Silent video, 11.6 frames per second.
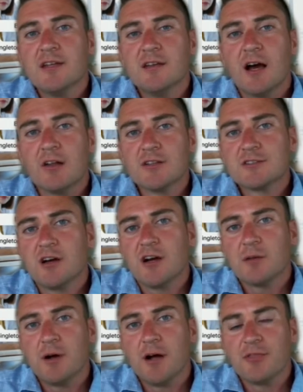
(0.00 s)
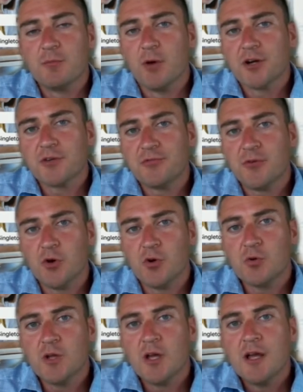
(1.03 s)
Now let's talk about the microphone,